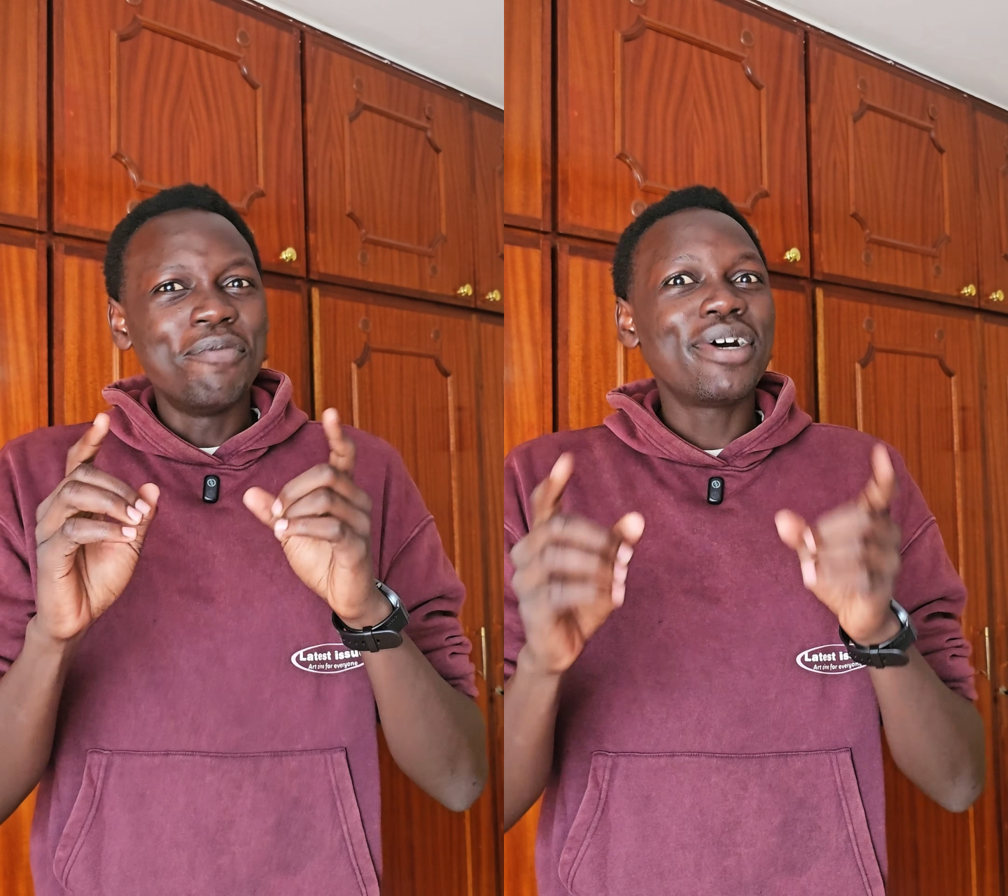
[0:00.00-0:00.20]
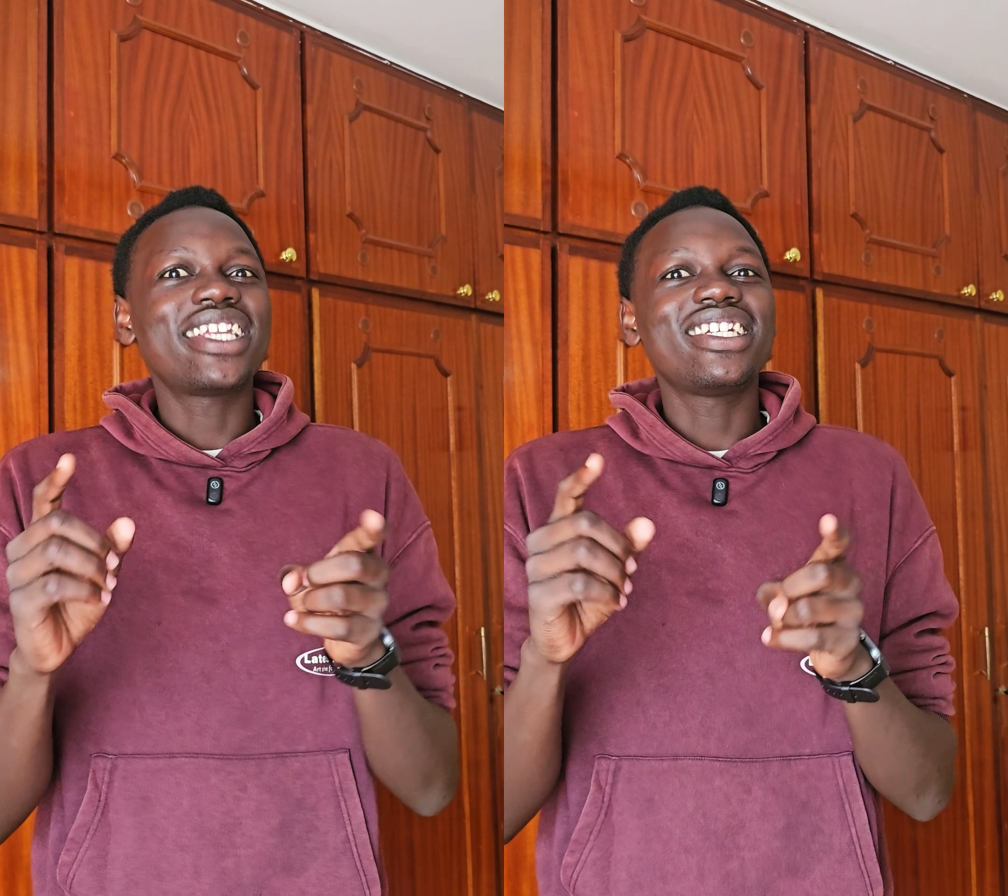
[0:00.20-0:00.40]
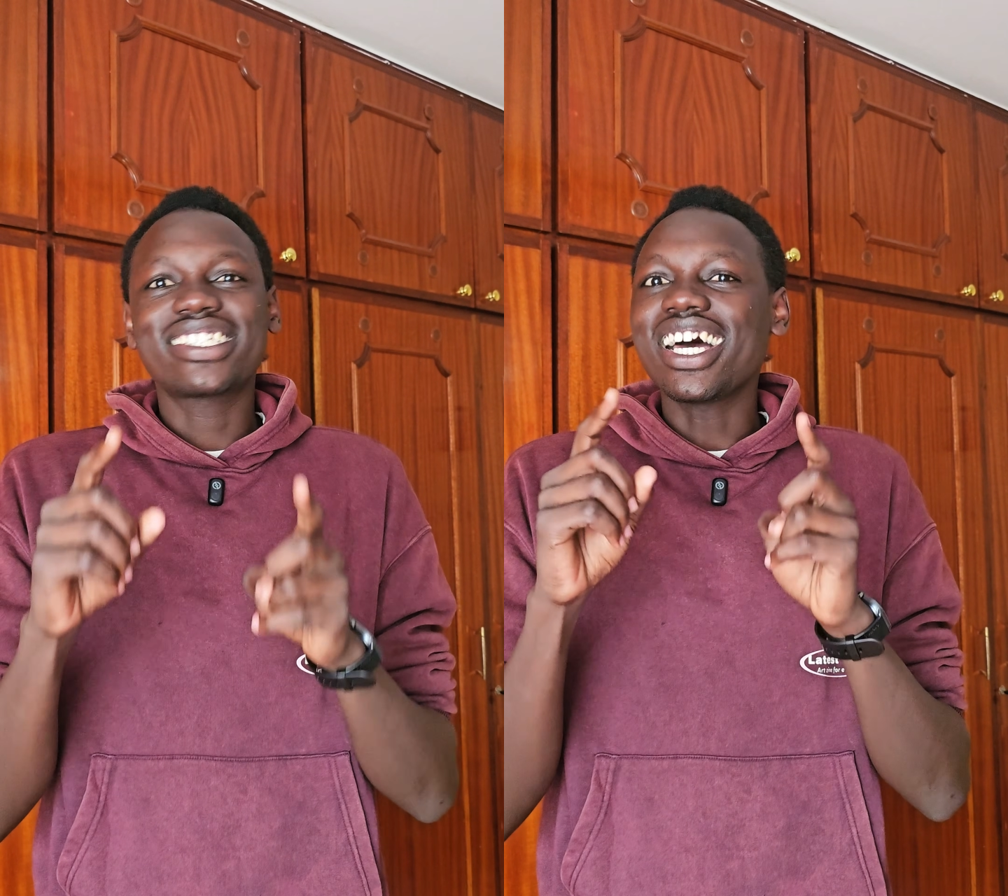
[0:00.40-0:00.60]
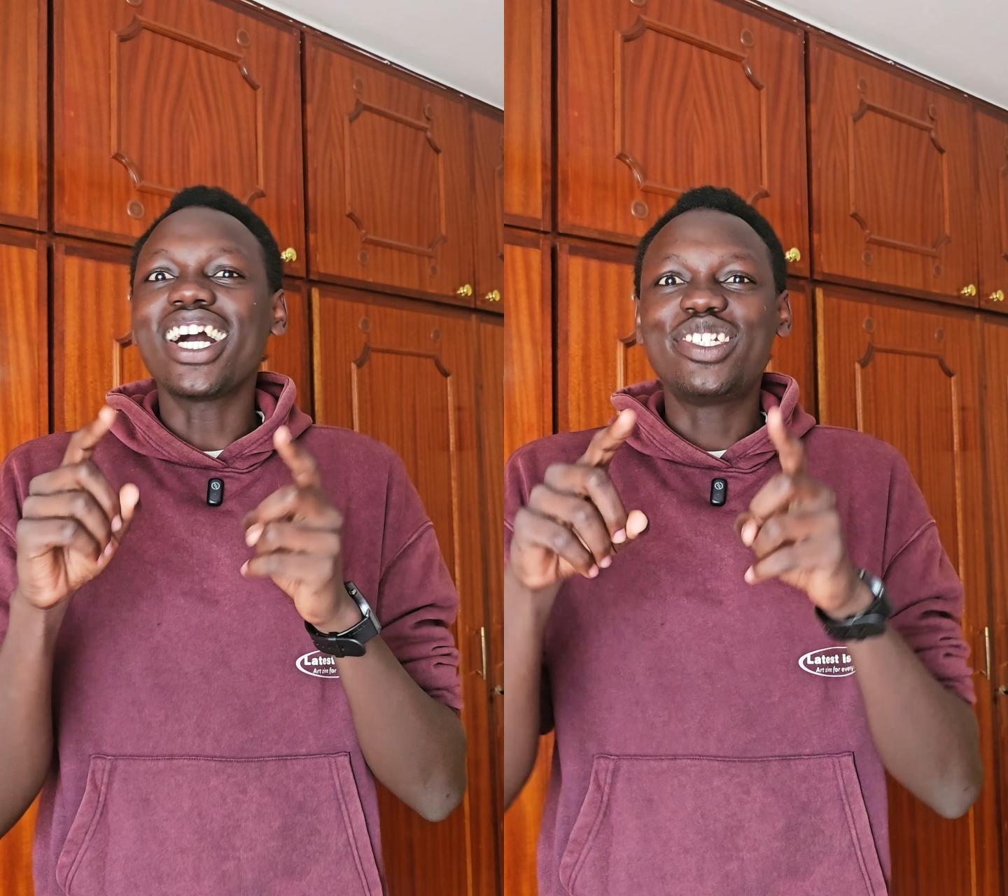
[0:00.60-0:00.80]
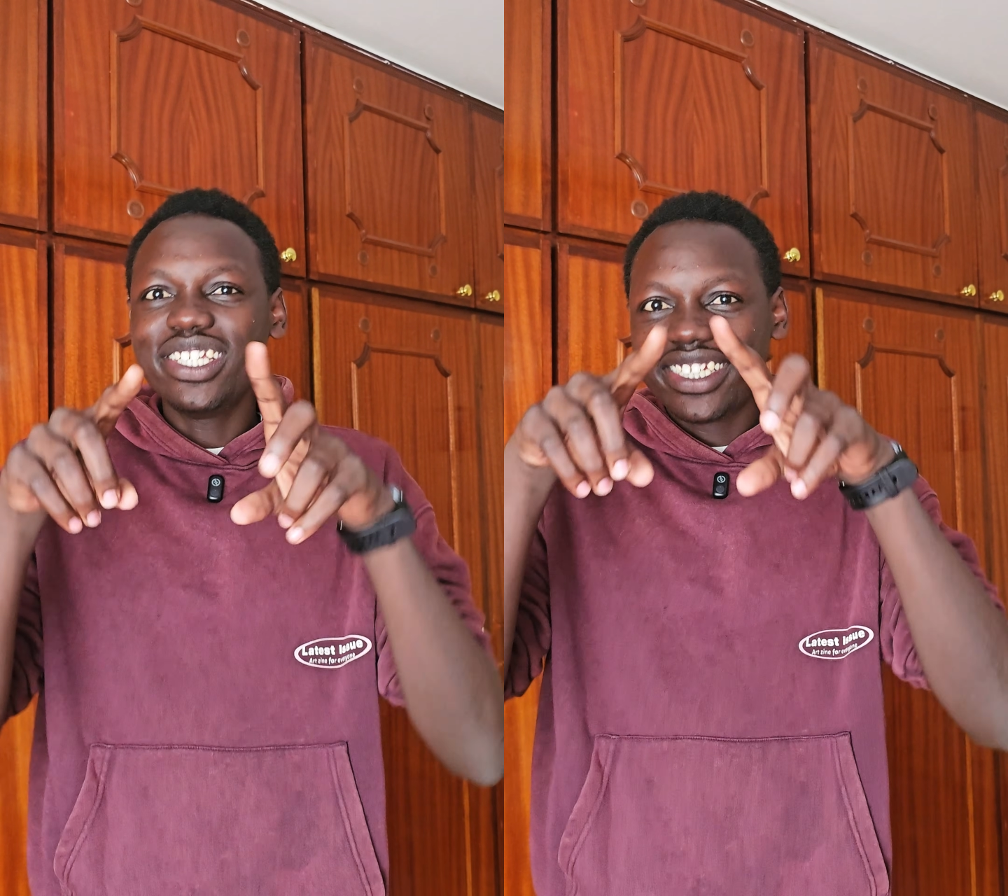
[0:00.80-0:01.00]
but it's
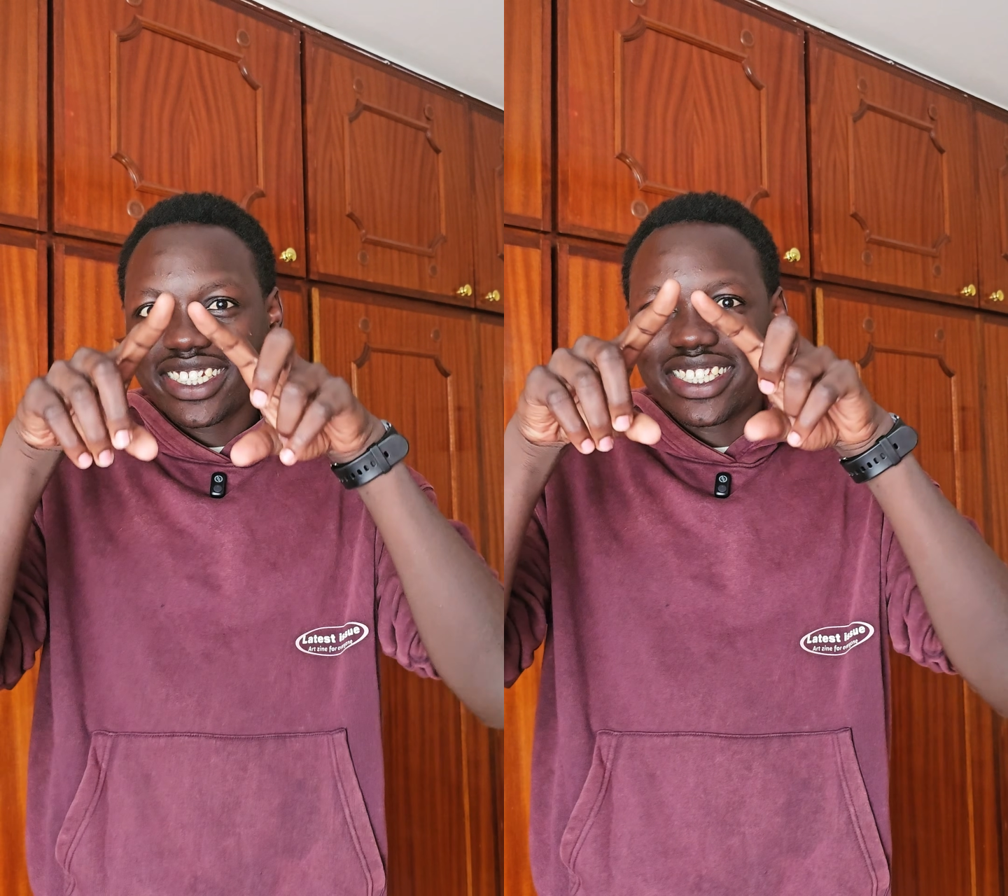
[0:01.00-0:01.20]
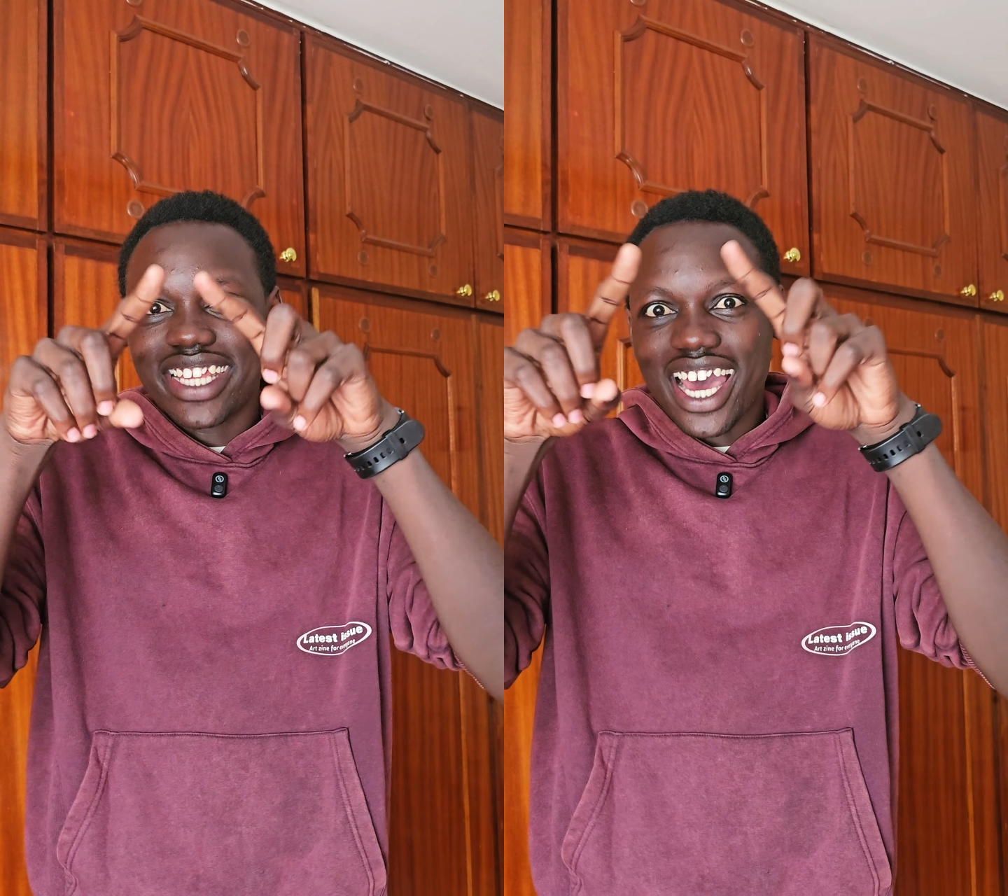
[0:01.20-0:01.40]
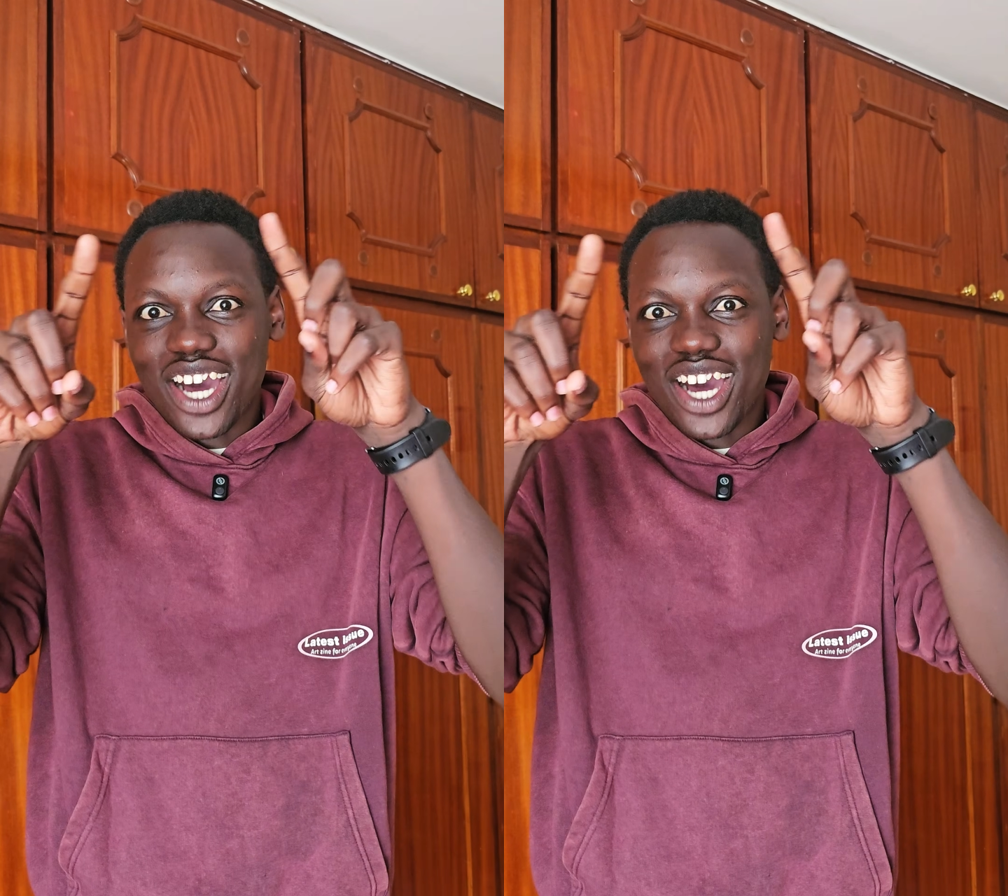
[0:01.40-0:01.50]
actually just the